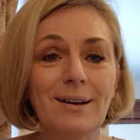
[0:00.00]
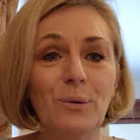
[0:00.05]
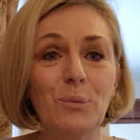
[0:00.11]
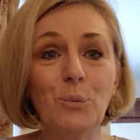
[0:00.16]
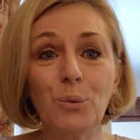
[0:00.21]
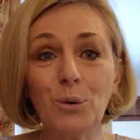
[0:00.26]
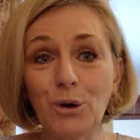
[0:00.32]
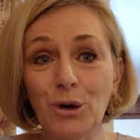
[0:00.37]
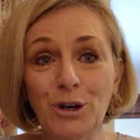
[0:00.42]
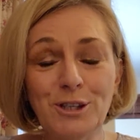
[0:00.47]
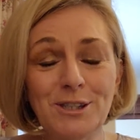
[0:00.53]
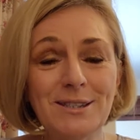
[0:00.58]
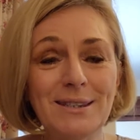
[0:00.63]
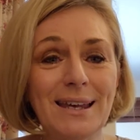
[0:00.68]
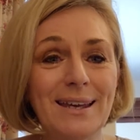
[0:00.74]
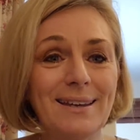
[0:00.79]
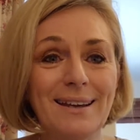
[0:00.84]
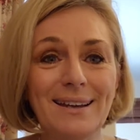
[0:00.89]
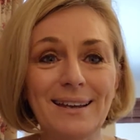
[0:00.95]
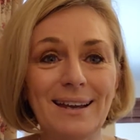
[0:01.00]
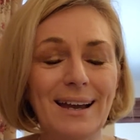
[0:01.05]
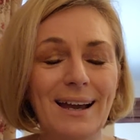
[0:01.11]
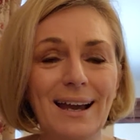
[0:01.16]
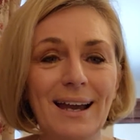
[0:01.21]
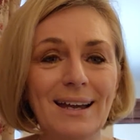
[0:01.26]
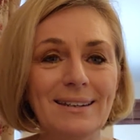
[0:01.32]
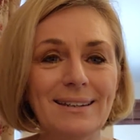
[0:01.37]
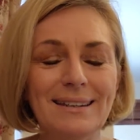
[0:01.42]
words that
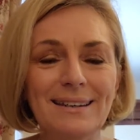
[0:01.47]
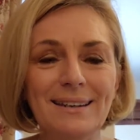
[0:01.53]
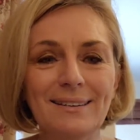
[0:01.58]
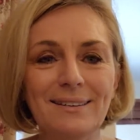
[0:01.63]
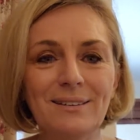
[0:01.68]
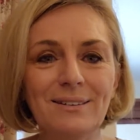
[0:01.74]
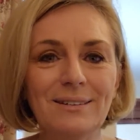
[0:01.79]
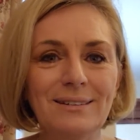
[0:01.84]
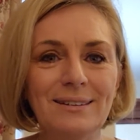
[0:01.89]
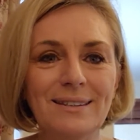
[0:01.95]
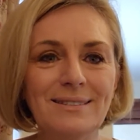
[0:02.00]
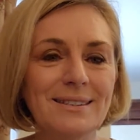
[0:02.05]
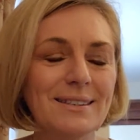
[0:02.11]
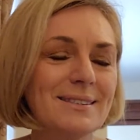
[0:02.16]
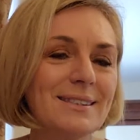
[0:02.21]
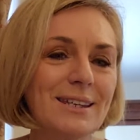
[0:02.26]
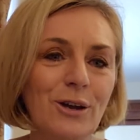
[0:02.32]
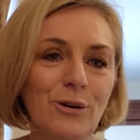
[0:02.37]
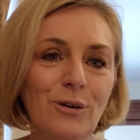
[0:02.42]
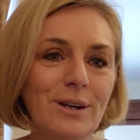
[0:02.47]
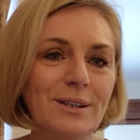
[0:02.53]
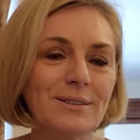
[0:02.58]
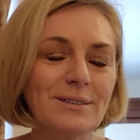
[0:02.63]
aren't necessary